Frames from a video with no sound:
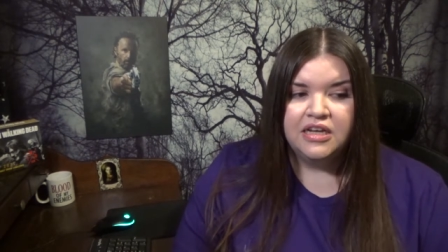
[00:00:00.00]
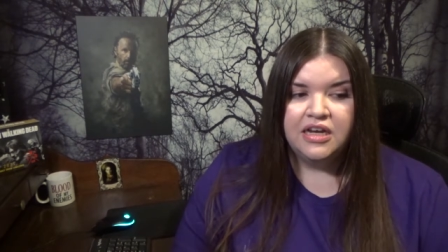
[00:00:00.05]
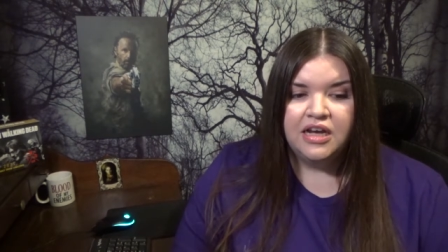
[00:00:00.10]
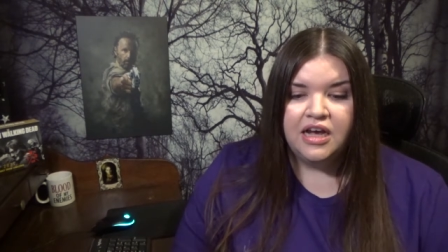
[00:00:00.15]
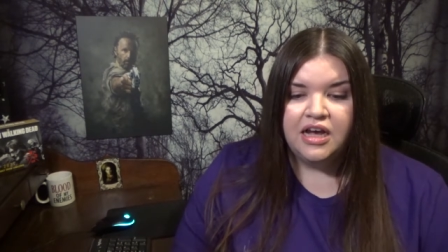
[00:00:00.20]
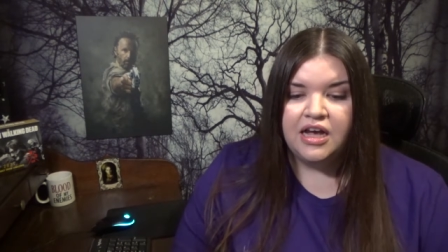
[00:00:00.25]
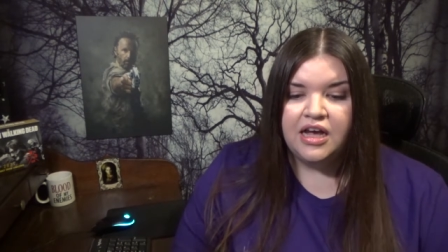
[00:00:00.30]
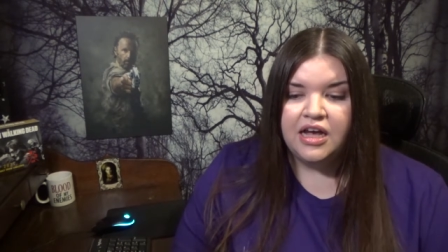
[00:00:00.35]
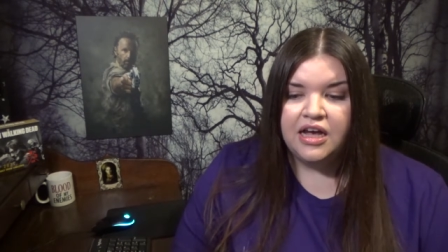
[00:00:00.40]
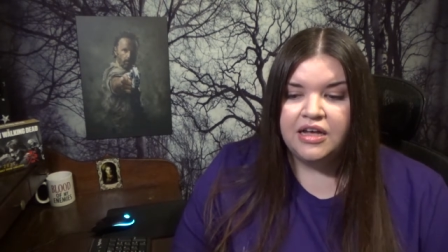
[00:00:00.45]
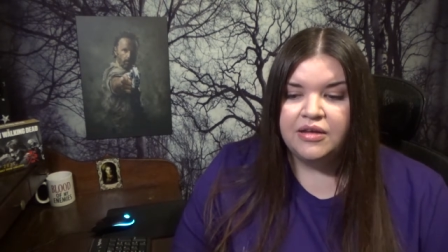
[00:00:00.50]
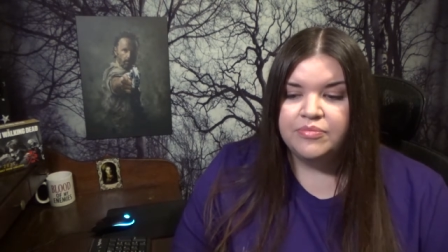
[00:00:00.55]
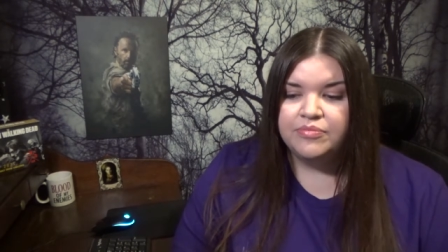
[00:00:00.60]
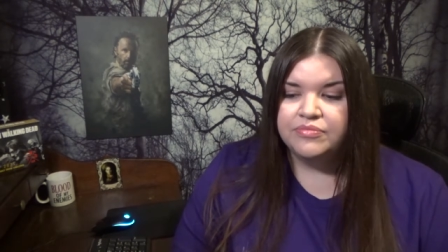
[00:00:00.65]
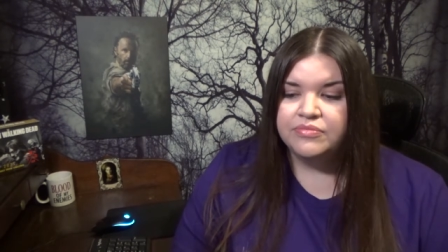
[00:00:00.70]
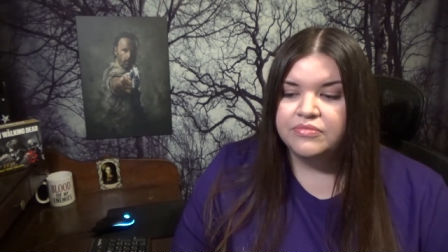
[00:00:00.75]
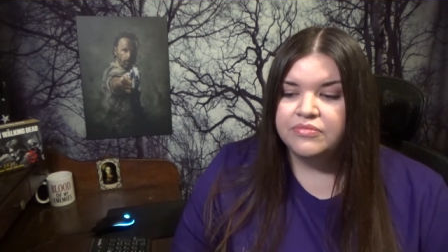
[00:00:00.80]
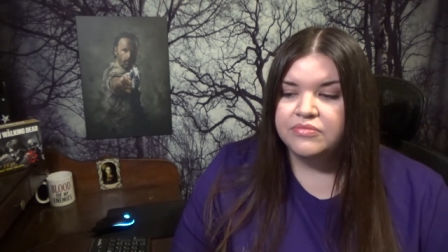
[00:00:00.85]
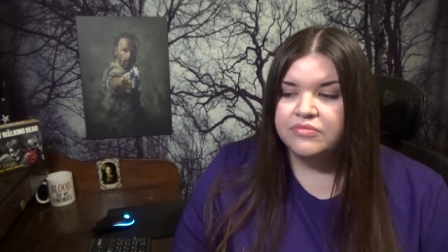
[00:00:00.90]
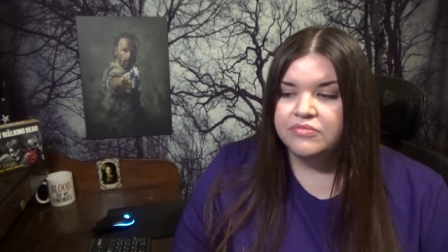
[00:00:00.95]

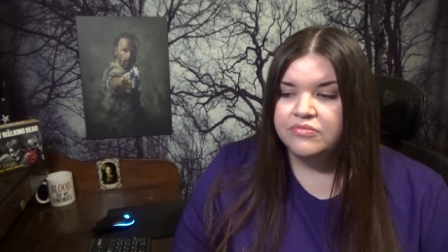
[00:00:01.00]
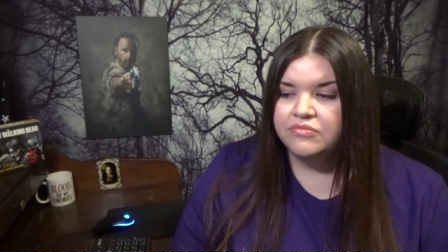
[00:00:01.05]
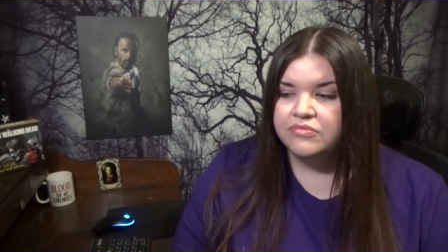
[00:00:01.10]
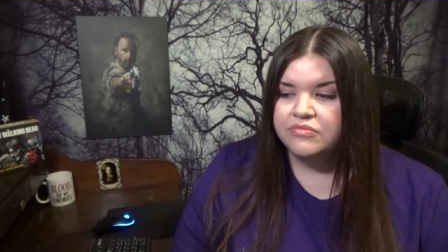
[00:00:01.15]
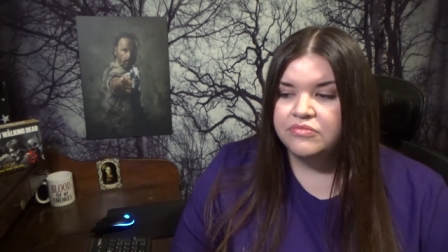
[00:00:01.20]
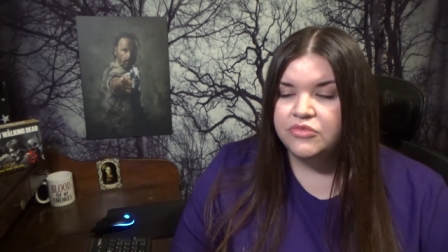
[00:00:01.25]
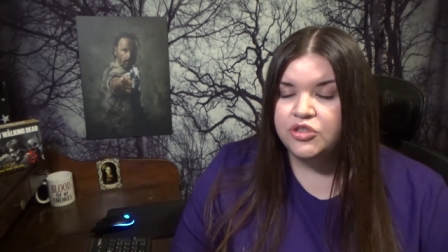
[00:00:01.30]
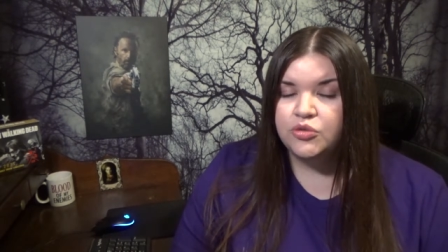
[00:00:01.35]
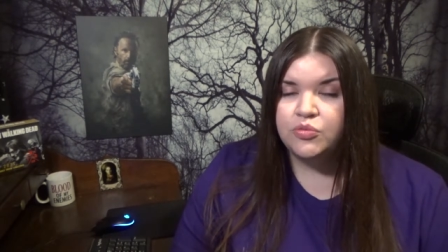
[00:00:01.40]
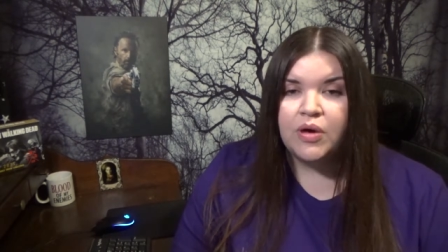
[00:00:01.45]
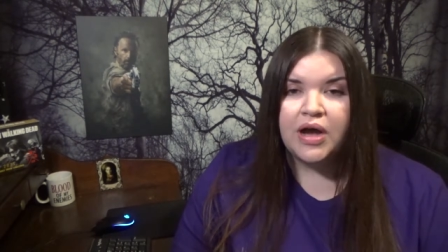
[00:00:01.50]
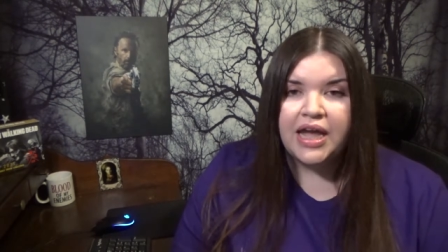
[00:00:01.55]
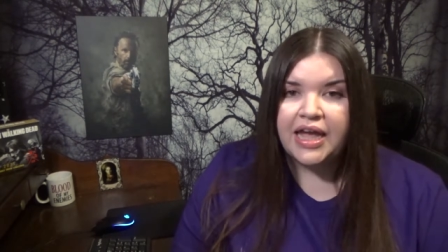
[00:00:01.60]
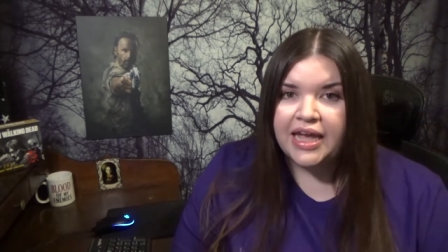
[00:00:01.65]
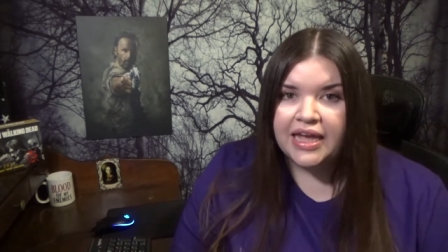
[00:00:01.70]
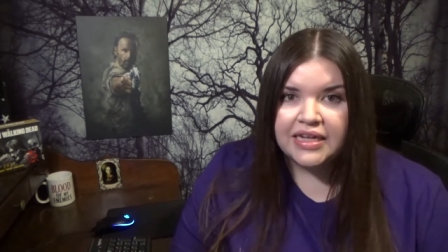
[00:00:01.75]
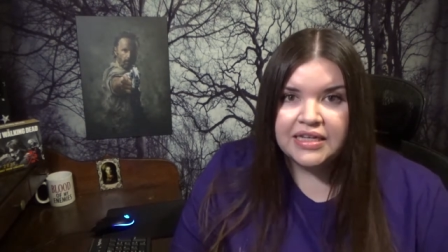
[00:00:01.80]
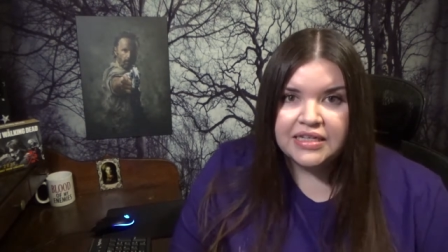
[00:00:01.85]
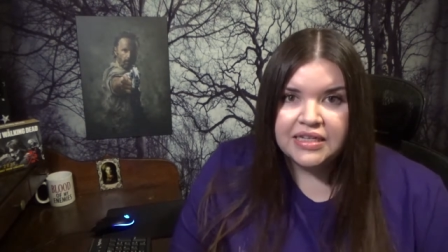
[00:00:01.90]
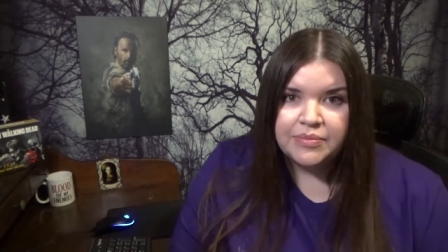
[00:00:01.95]
um,
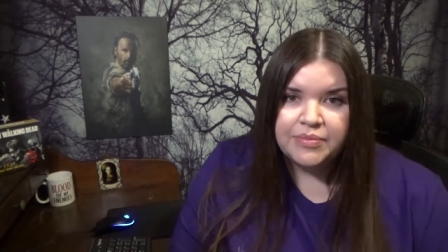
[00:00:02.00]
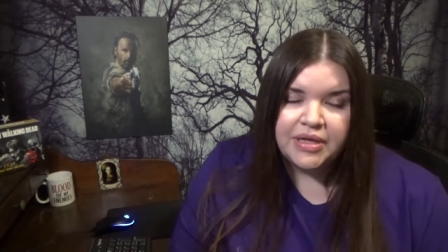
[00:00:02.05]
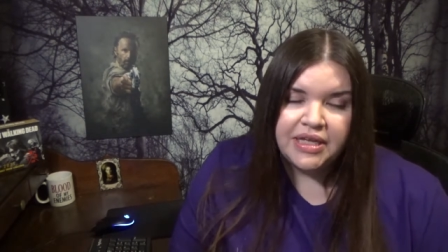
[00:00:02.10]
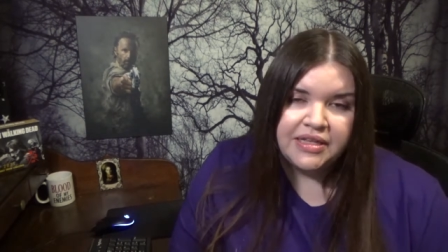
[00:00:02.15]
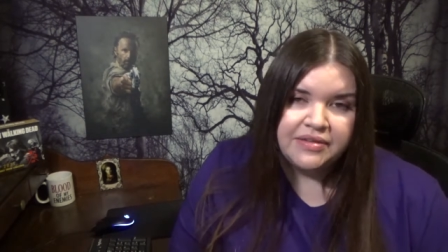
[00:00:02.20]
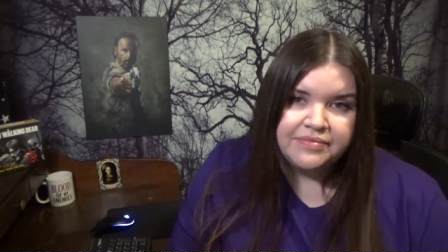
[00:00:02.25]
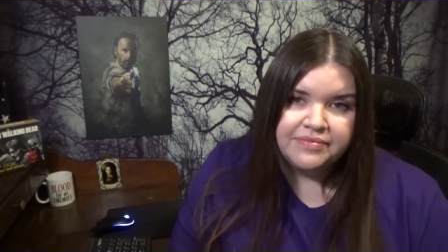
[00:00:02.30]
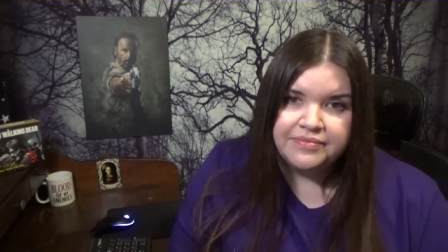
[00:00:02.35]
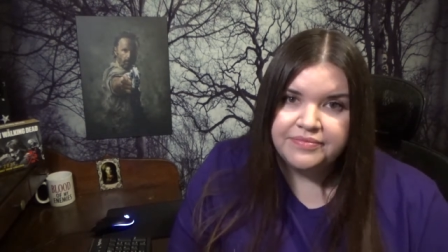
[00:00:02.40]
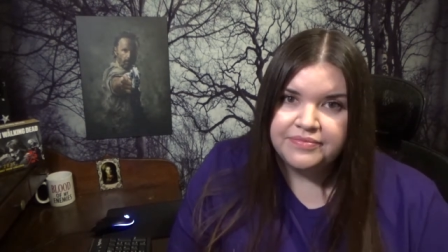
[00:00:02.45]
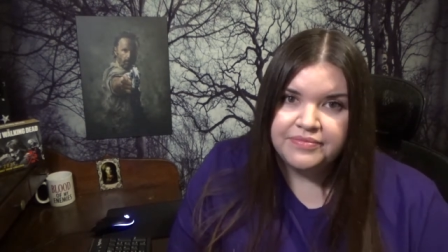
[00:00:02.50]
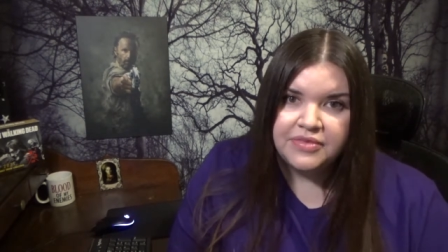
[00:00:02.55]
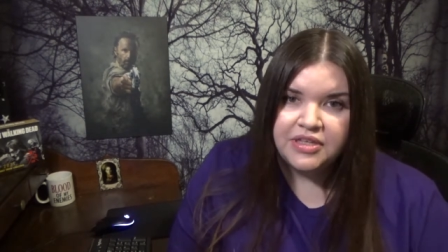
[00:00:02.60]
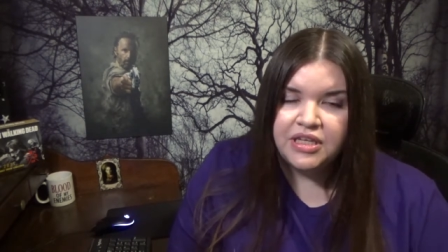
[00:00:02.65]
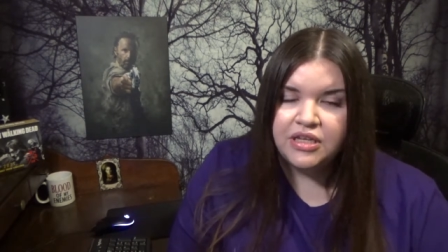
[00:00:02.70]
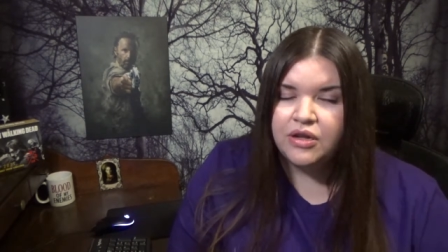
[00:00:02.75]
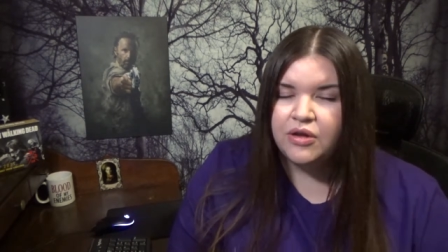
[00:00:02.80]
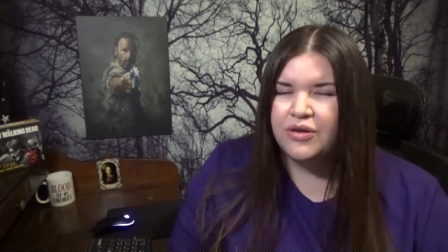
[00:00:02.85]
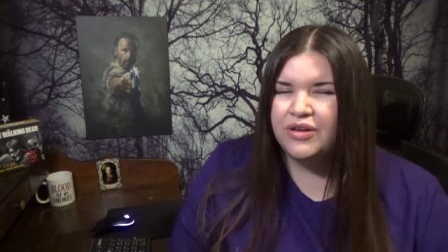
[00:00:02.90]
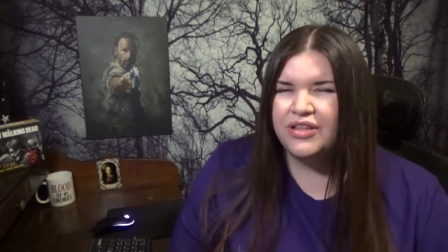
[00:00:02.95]
Dwight, I mean,
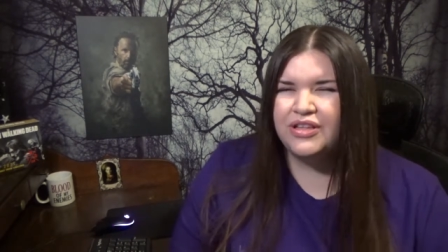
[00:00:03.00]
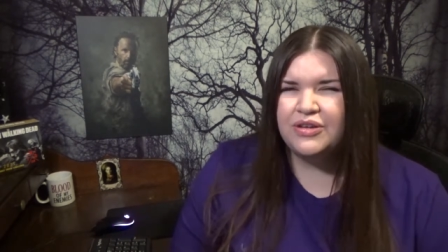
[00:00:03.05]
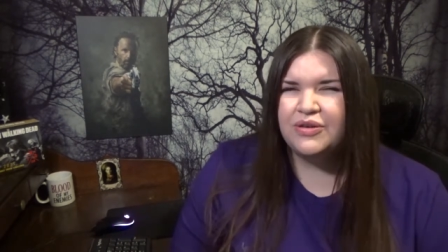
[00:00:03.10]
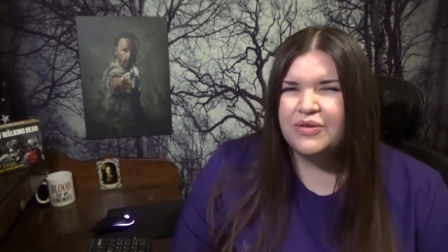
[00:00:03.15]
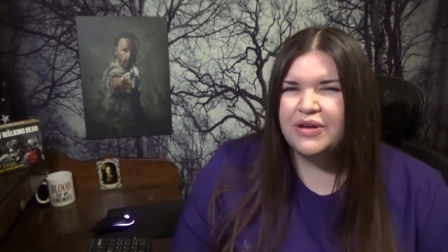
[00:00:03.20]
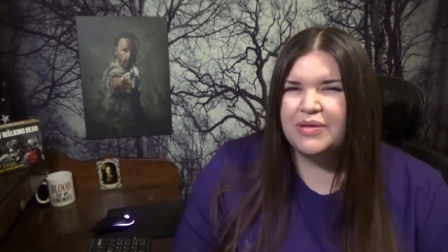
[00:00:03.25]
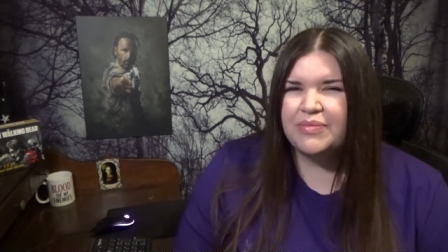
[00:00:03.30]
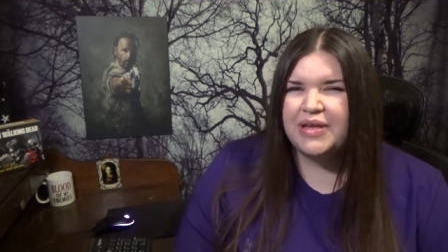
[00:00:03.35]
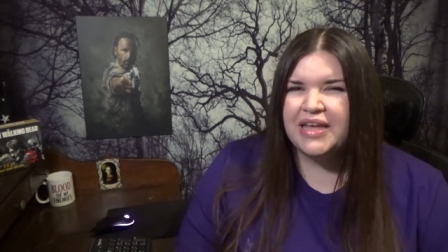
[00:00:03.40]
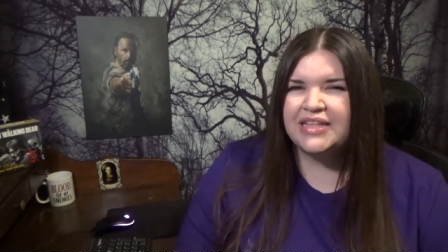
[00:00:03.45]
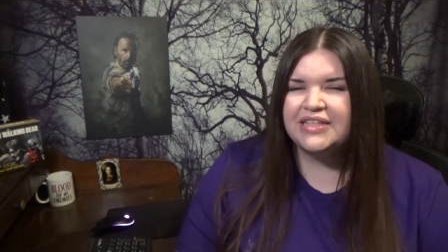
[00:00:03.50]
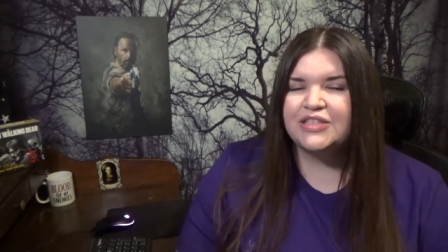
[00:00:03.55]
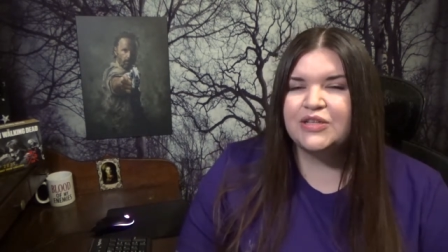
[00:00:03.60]
you know, you know what I mean?